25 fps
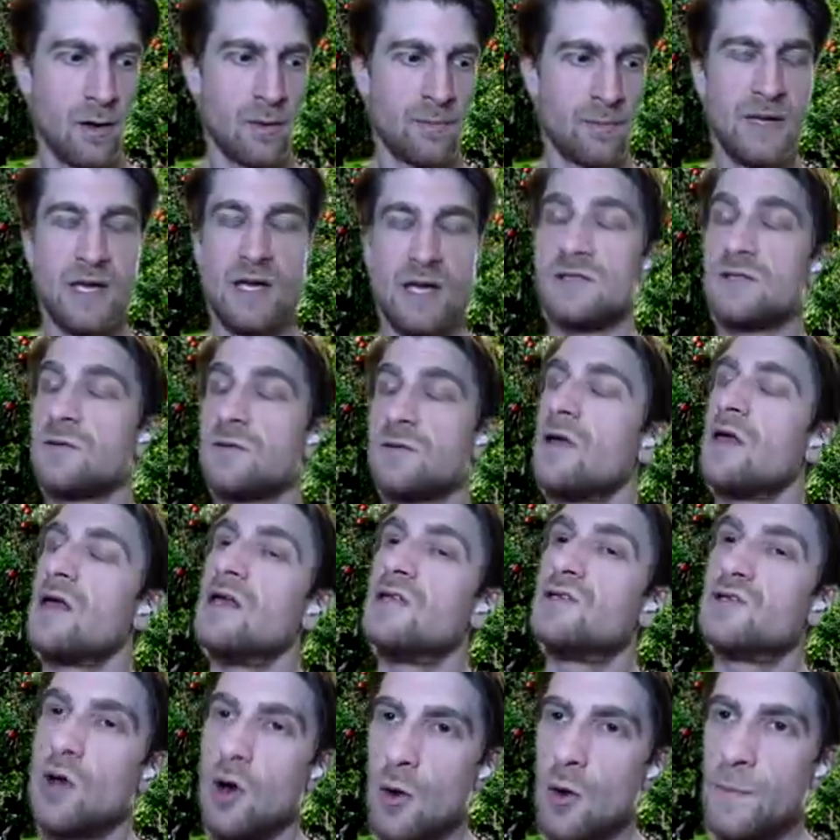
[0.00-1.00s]
Because
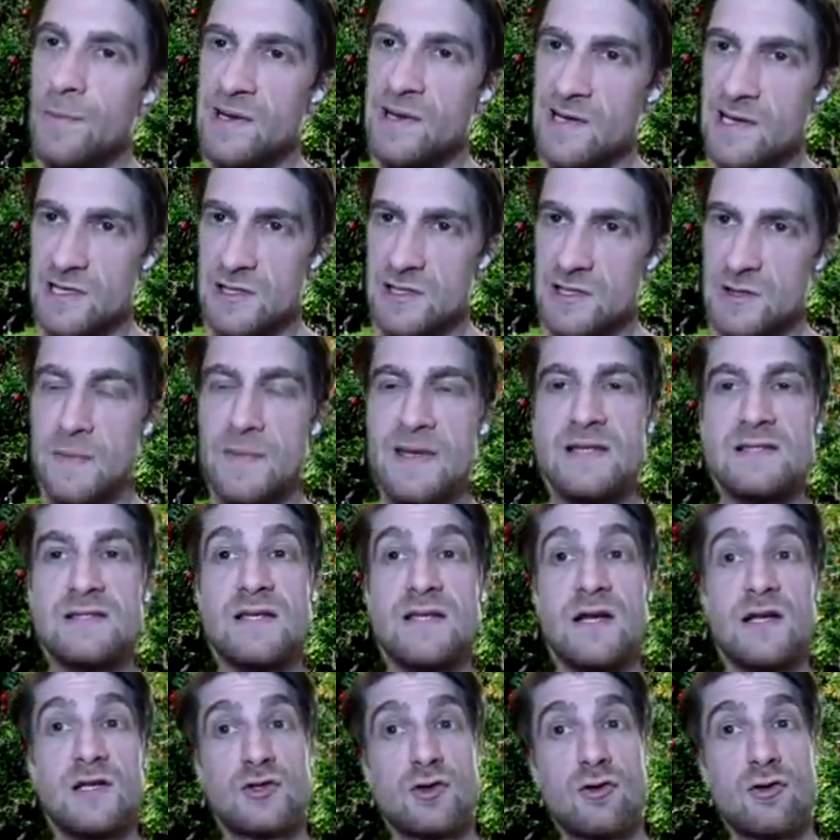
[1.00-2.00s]
its openness means
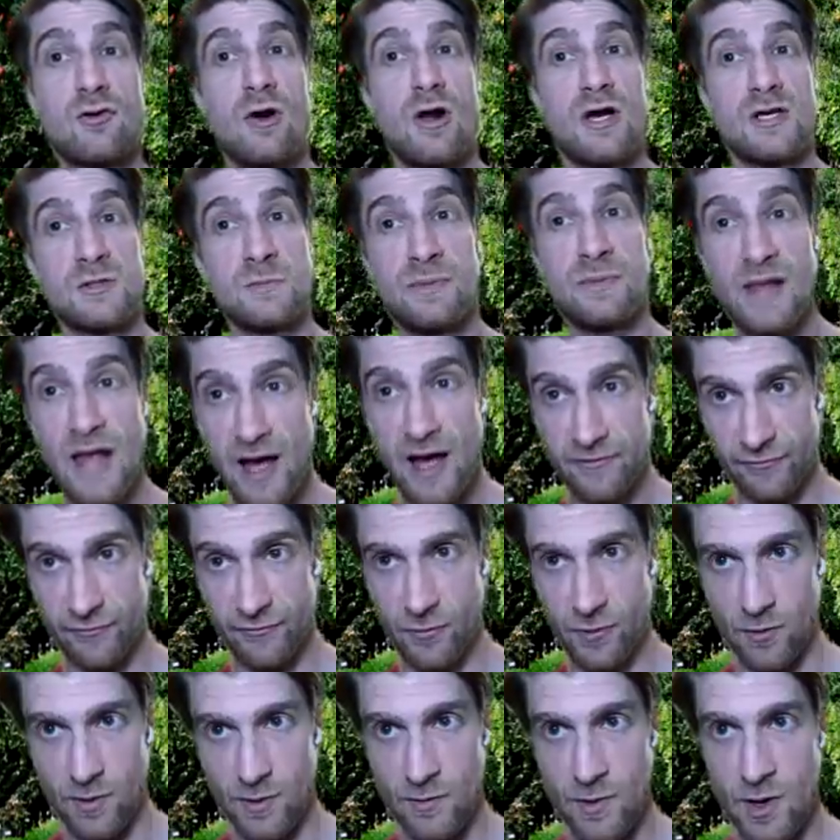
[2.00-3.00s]
that it's
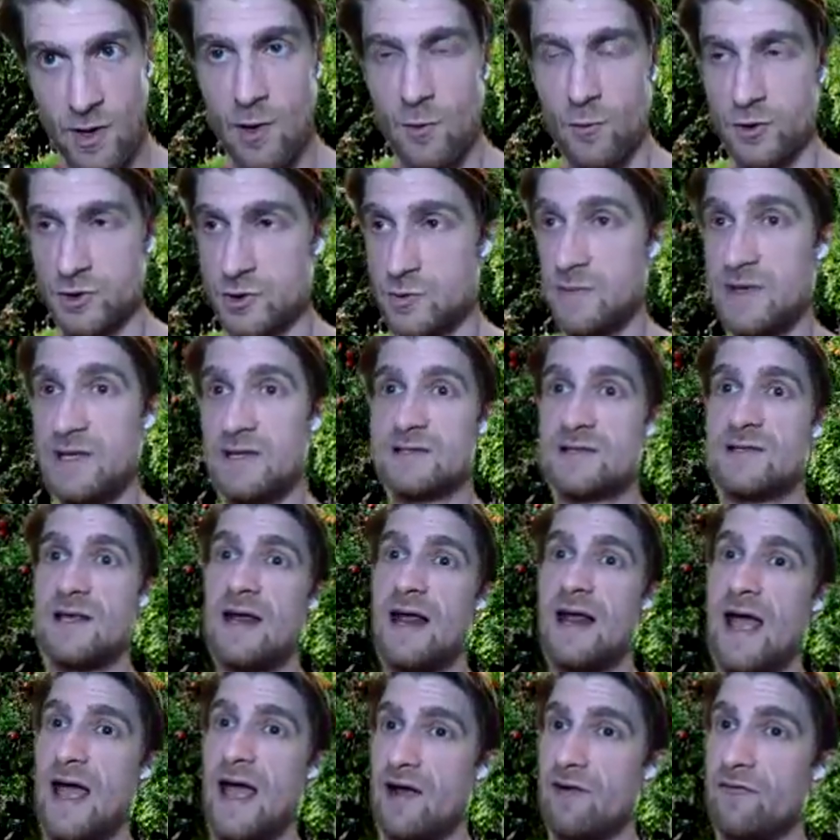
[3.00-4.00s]
cross-platform, which means
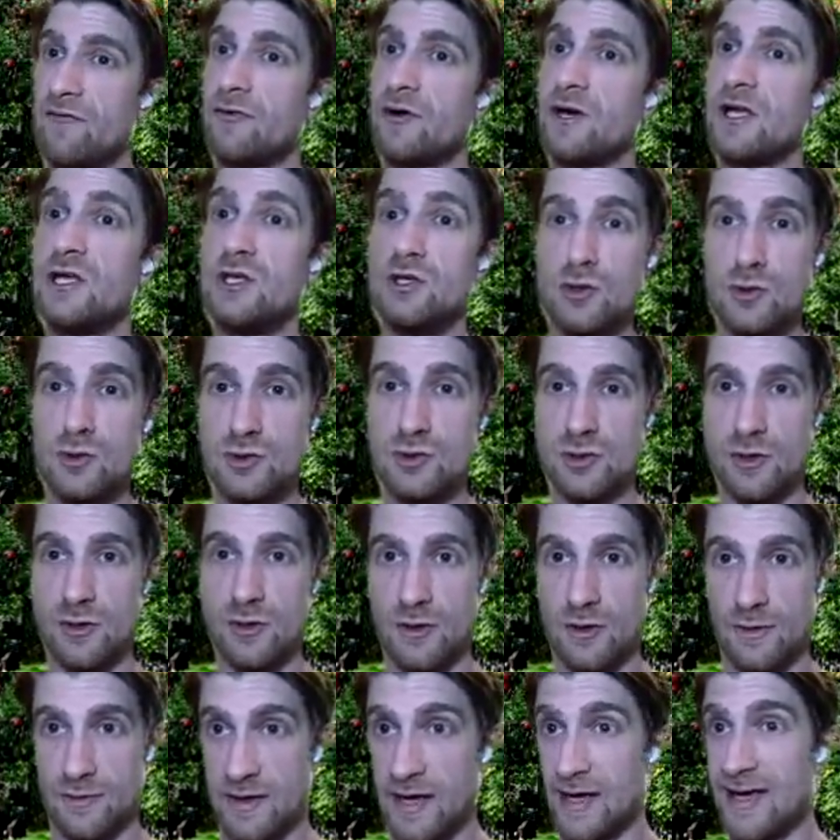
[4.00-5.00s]
that every
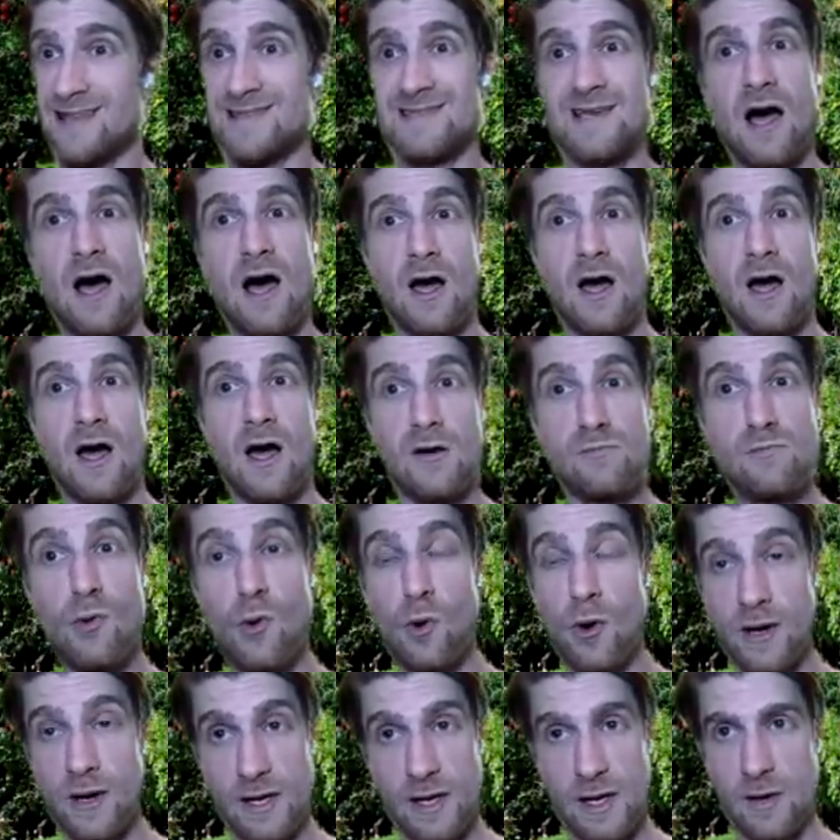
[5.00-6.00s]
user that gets
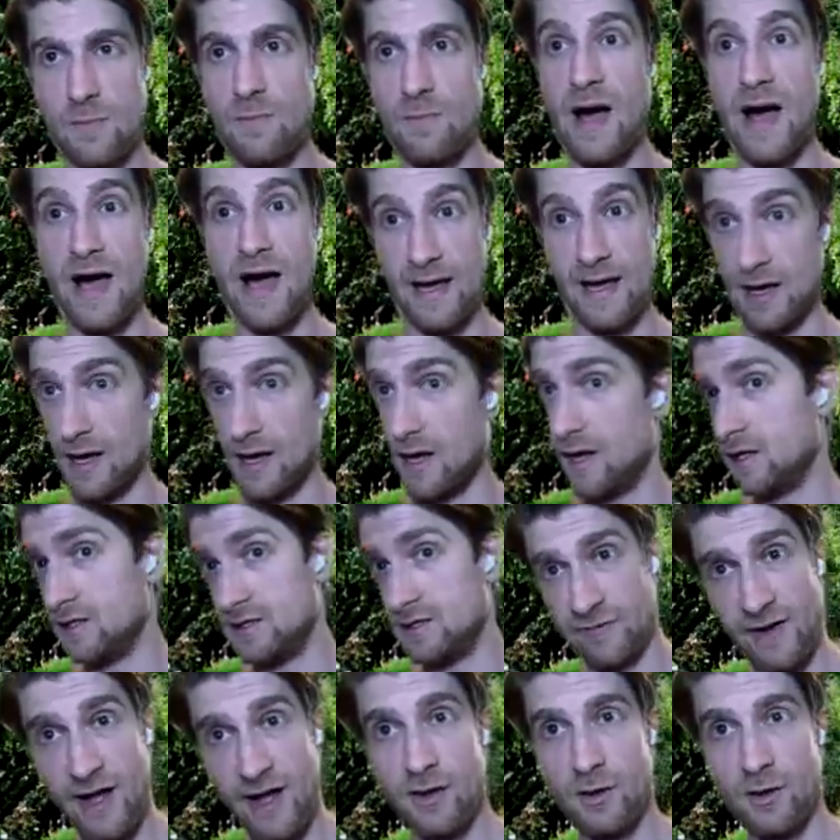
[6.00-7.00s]
onboarded by a
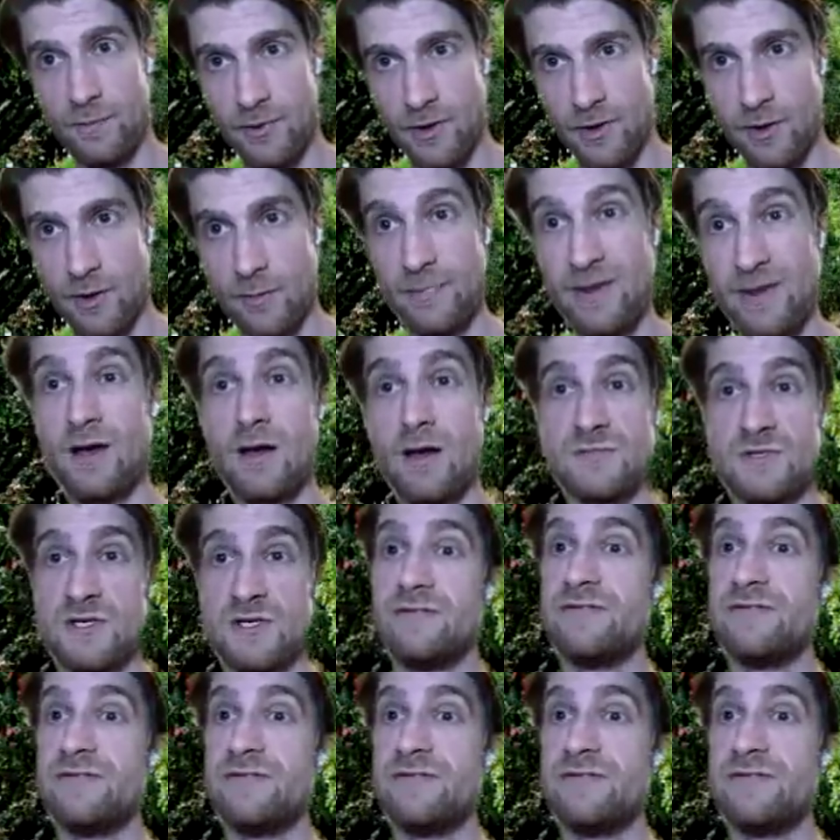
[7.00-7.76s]
developer becomes